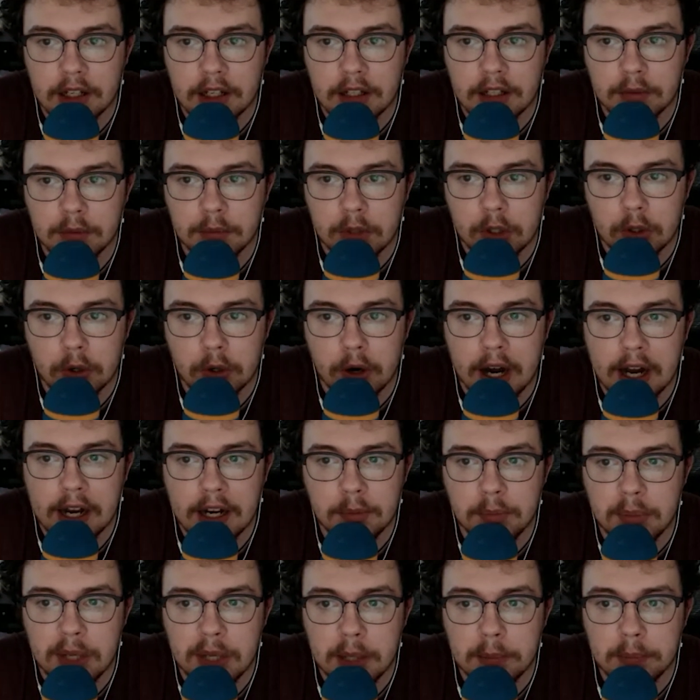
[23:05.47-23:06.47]
granting
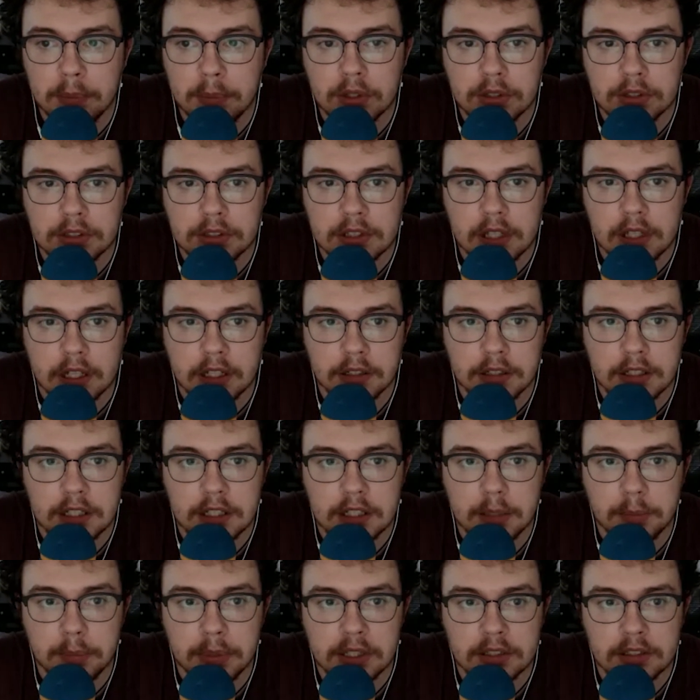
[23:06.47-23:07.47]
people's like
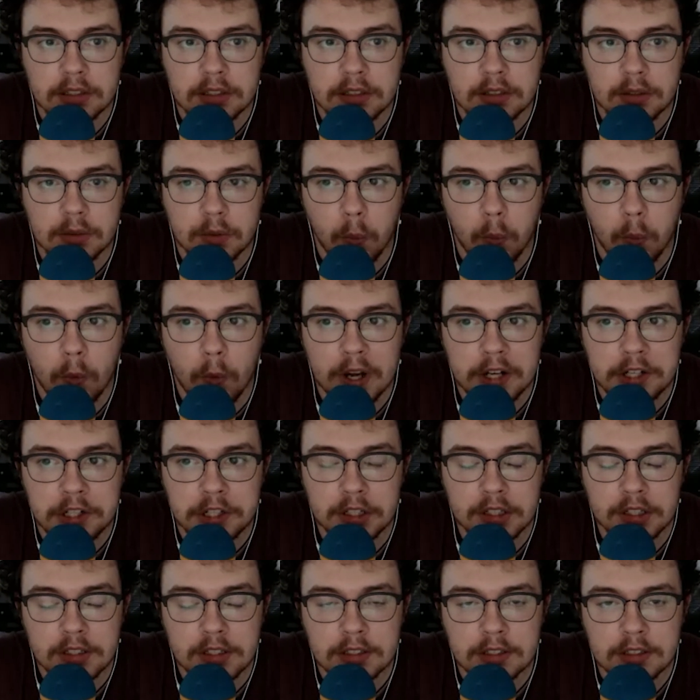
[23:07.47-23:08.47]
deepest
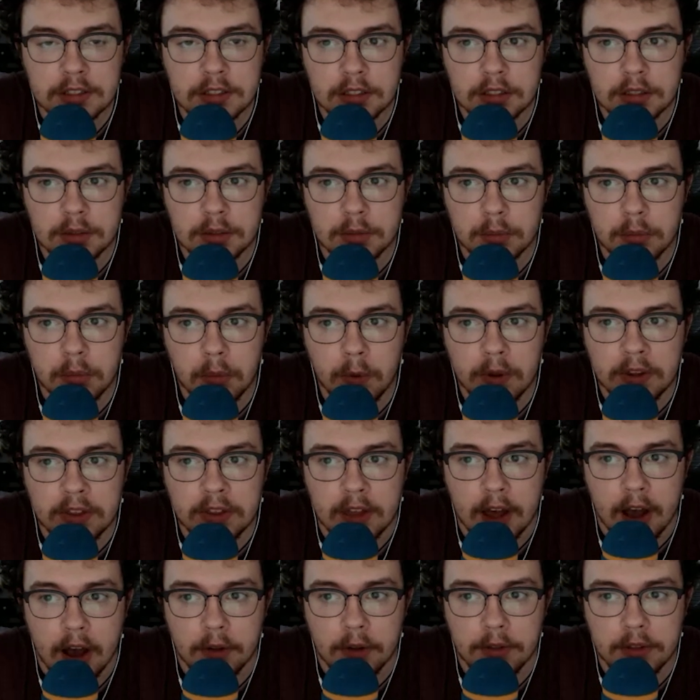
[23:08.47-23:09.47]
wishes
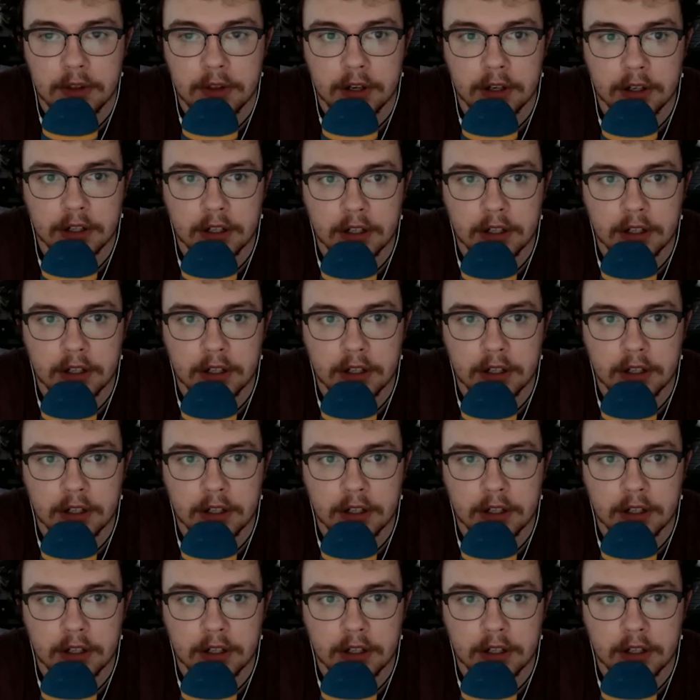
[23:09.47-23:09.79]
without their